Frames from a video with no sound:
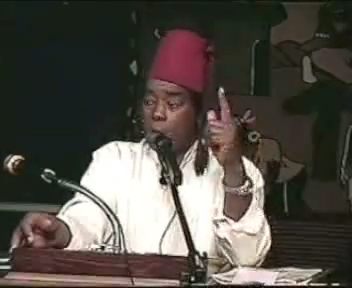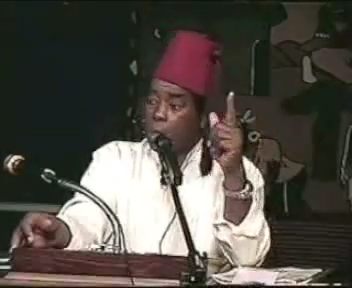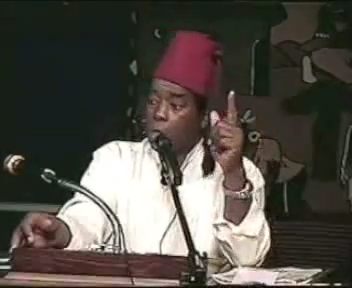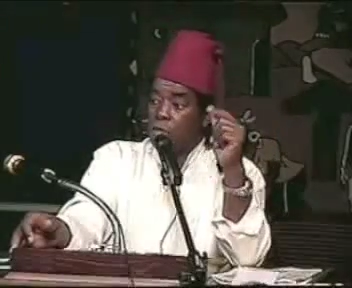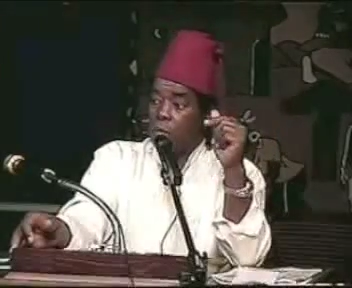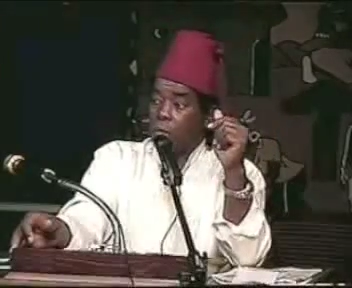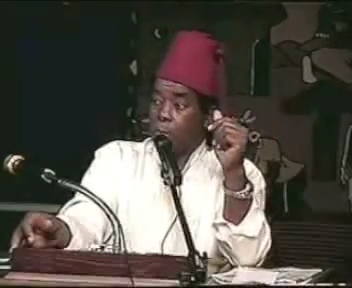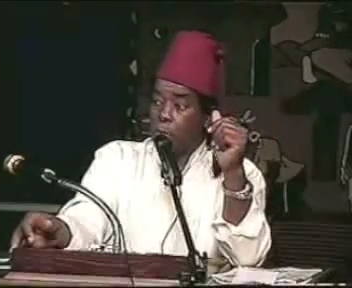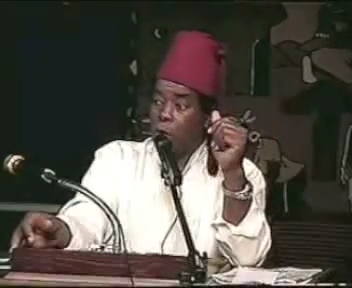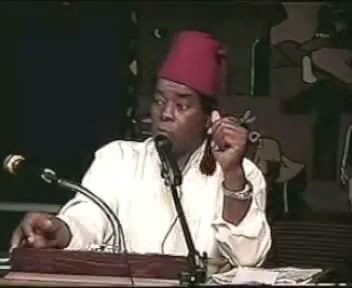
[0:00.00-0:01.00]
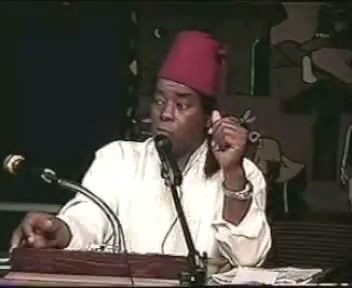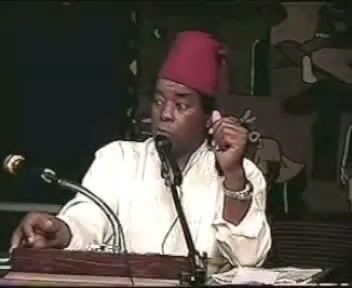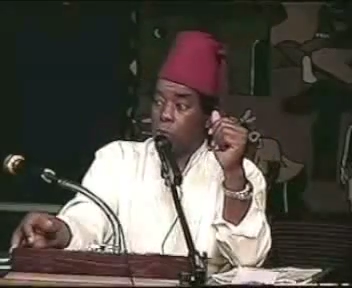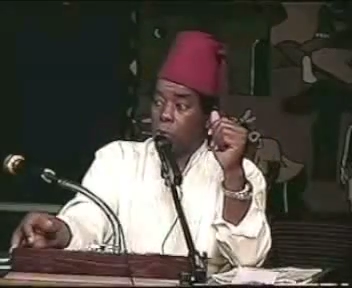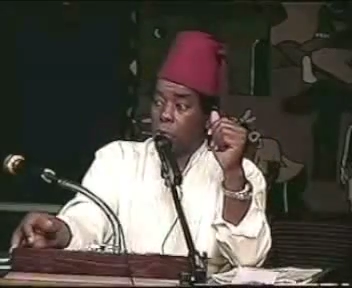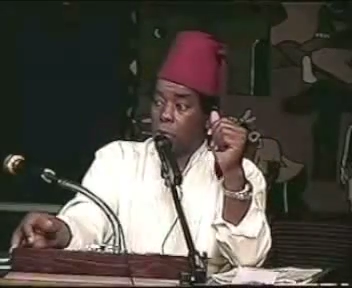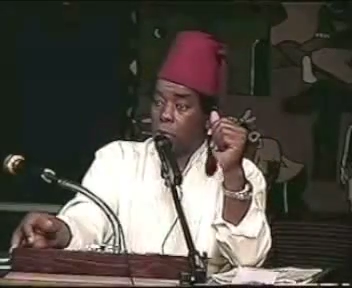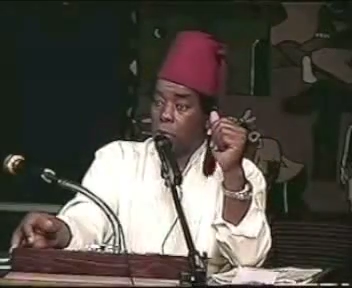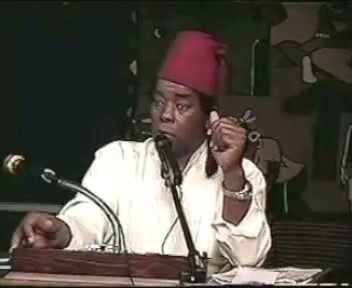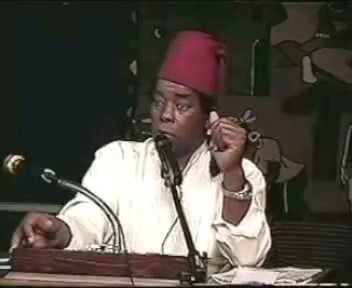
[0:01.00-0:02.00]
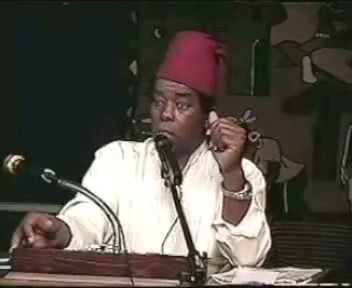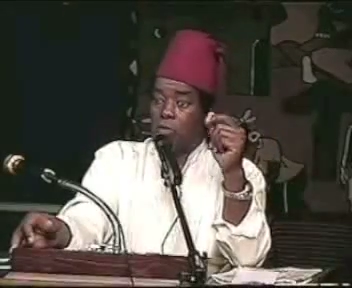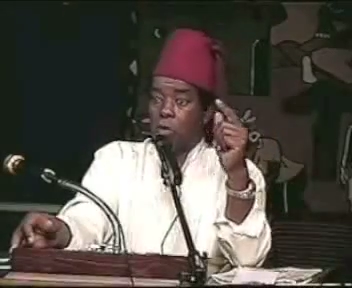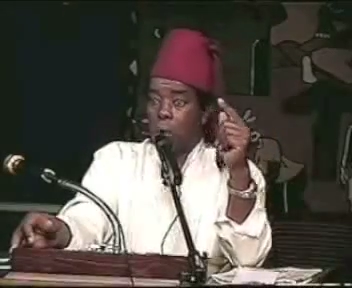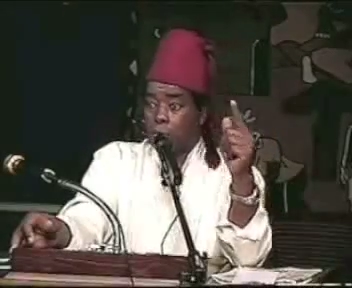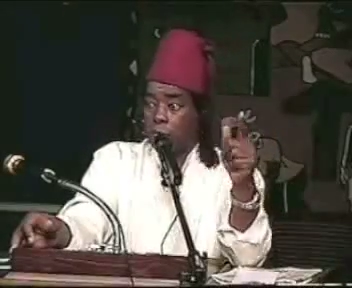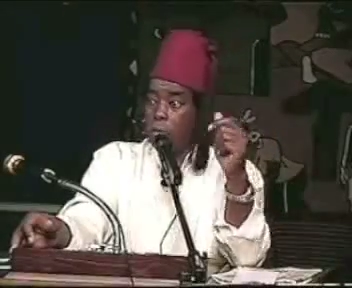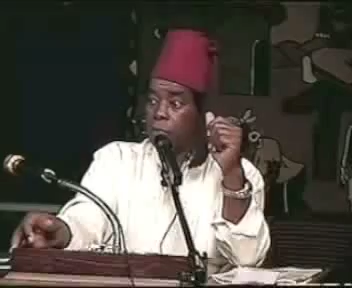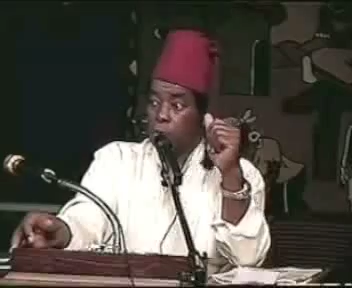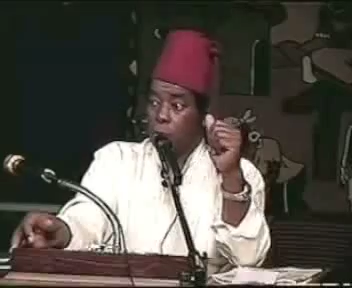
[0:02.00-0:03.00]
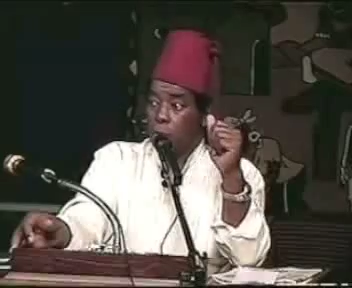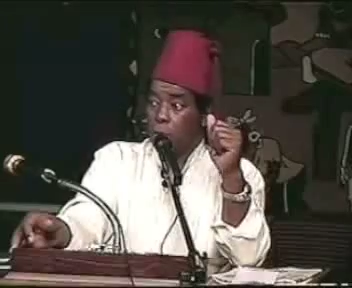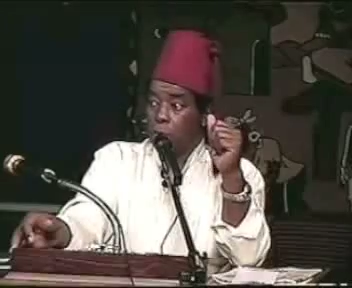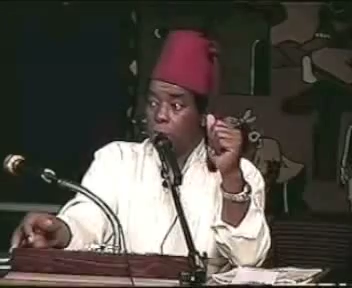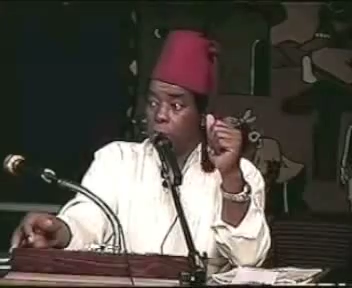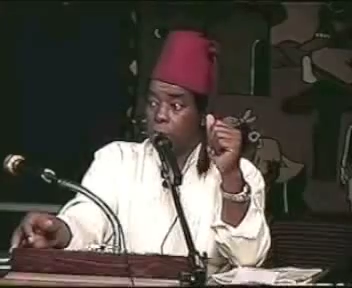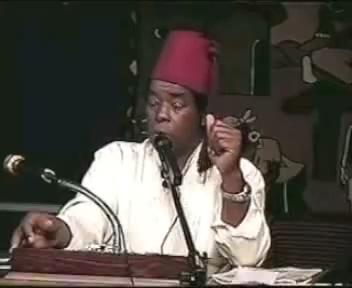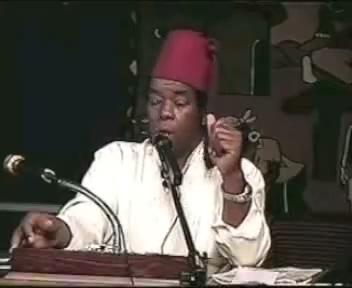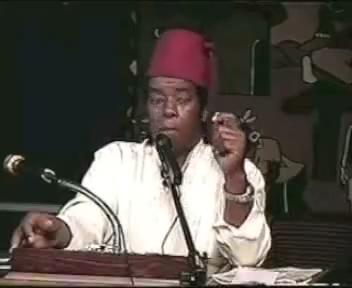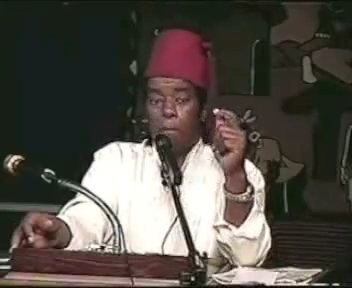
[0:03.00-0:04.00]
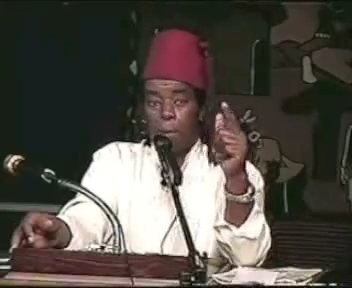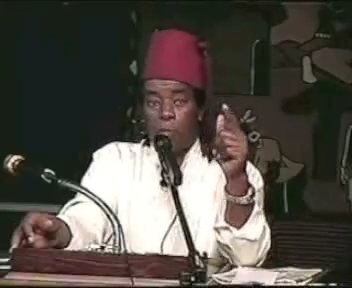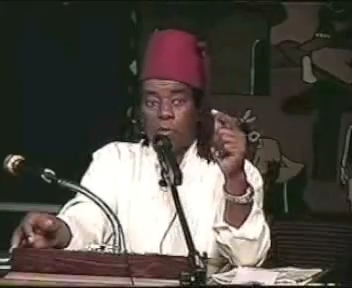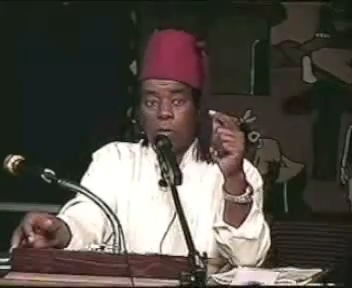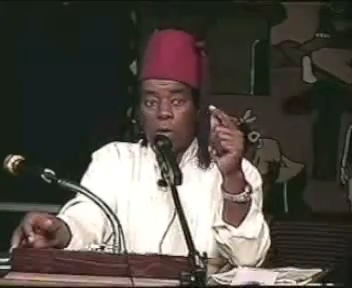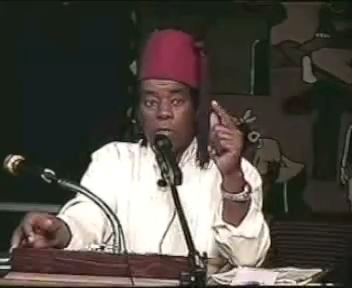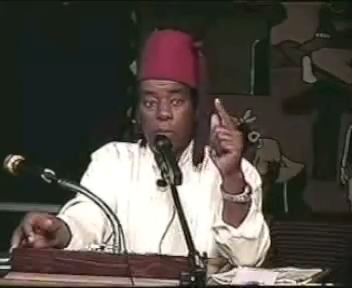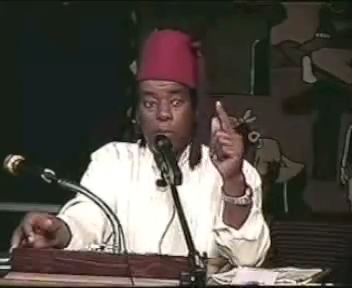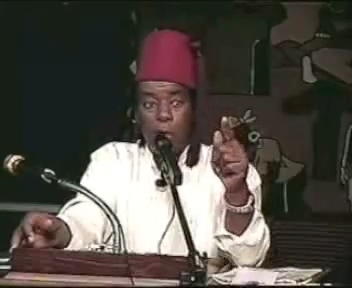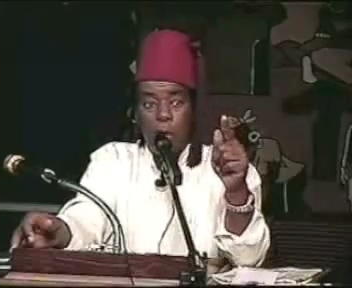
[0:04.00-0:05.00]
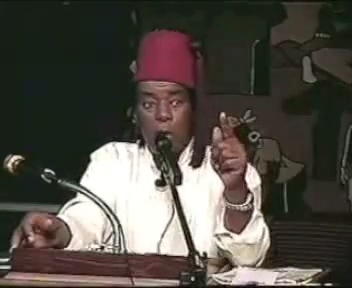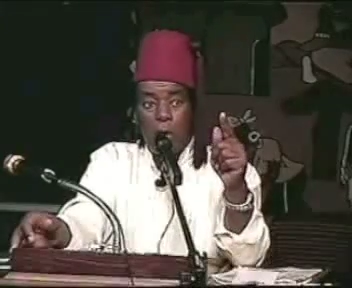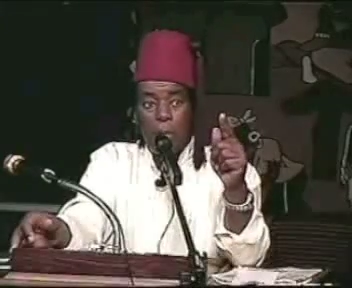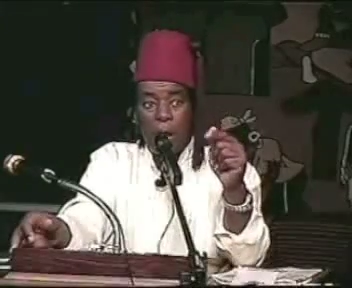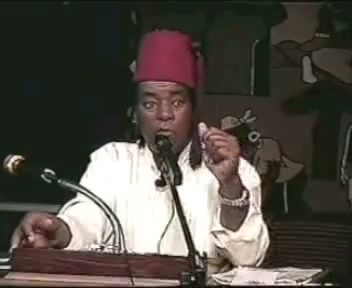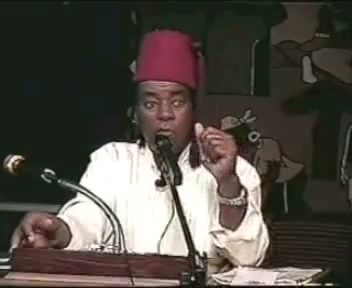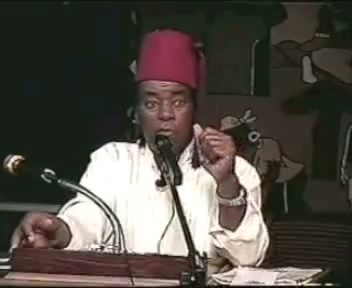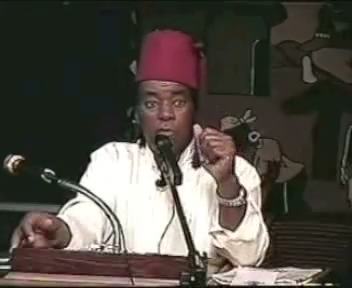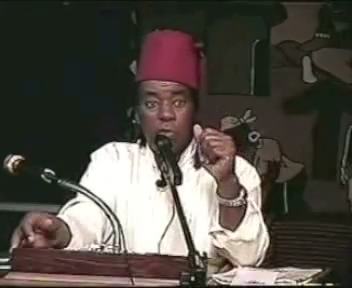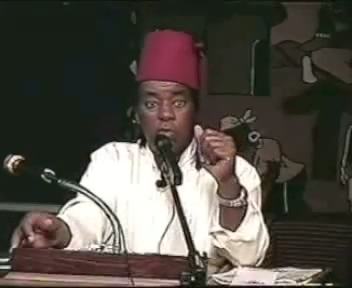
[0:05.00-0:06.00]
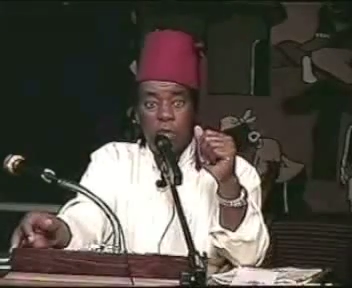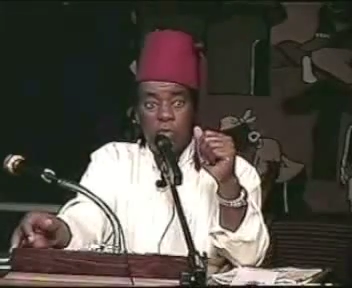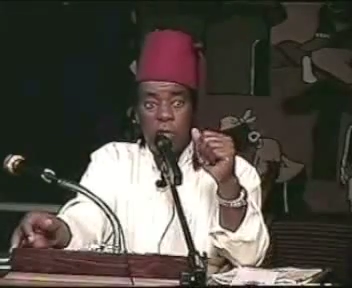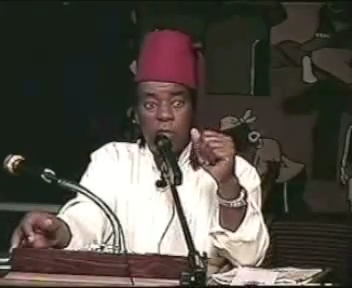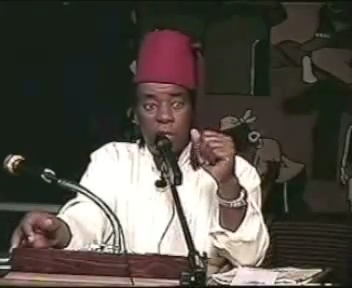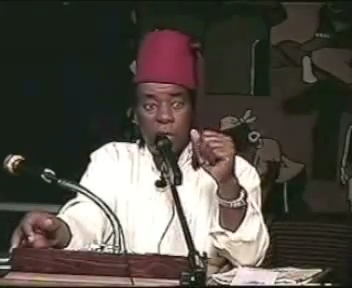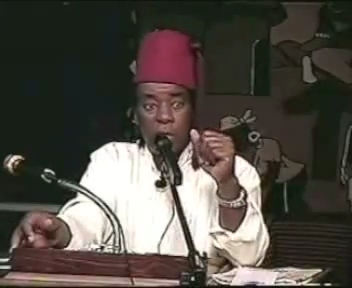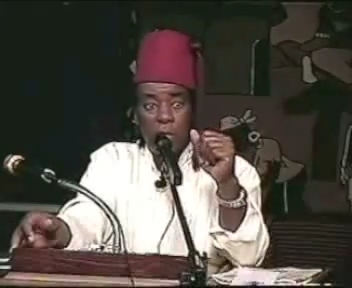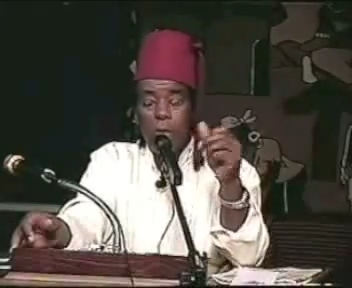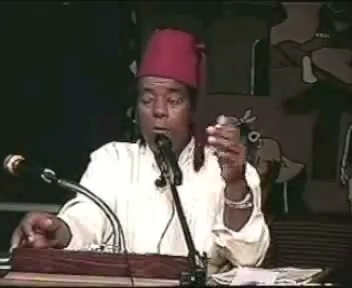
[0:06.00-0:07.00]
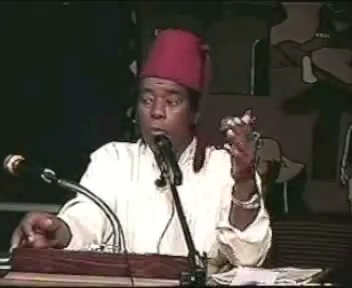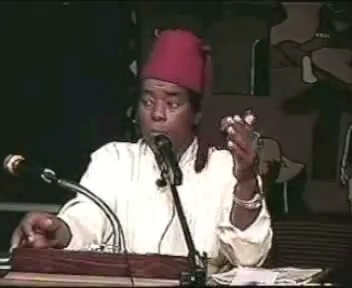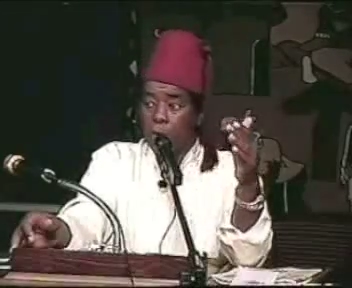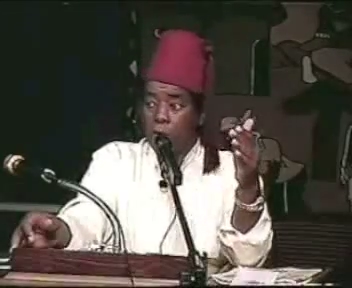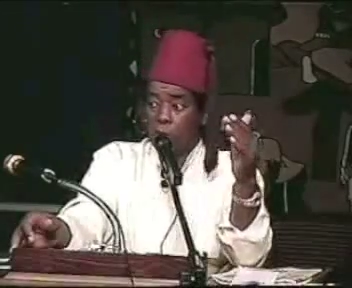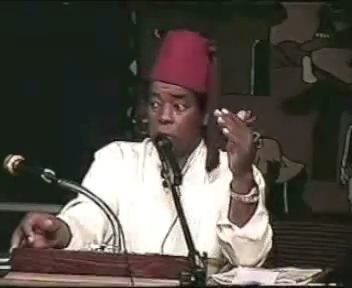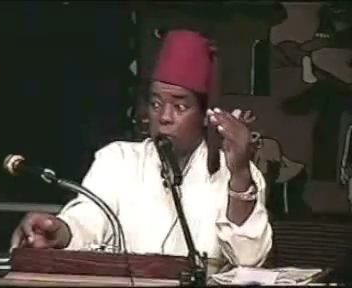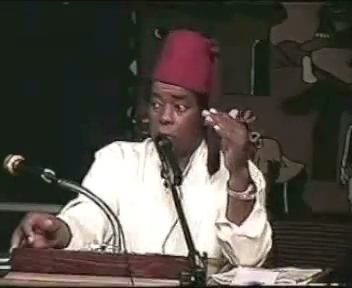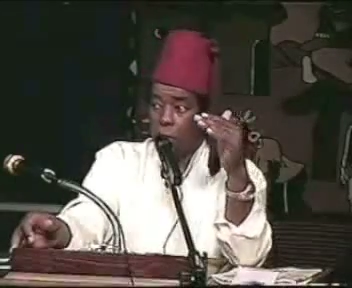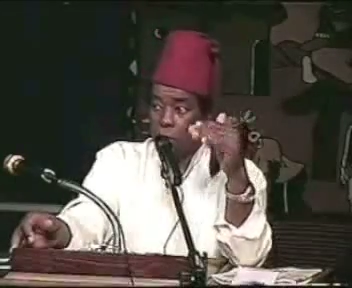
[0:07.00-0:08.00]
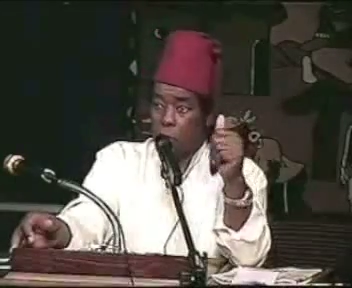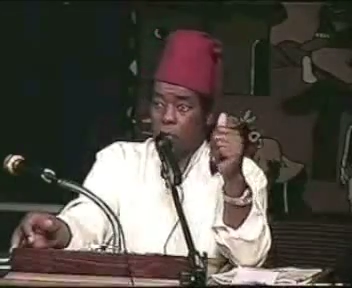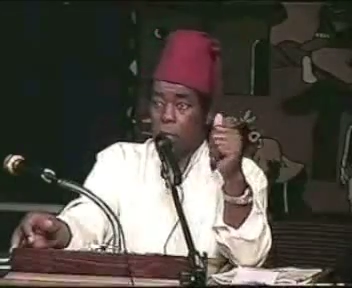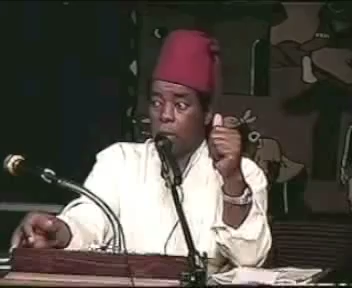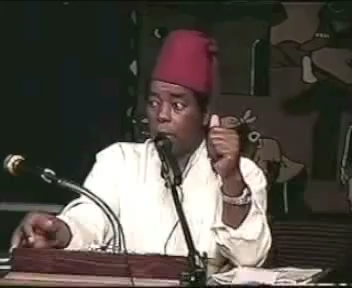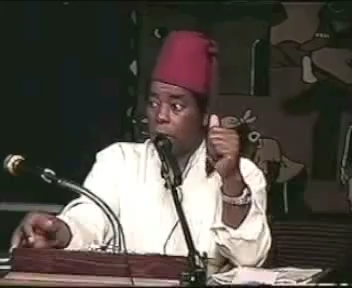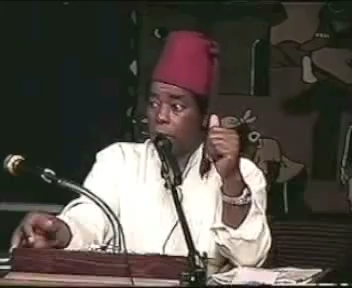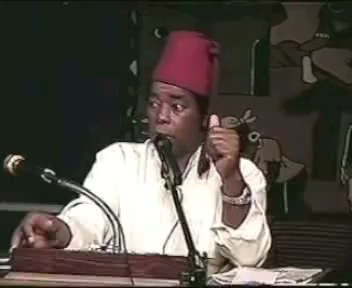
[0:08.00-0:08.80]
And then the prosecutor is an officer of the court, member of the Barristers Association of England, with a branch here in North America.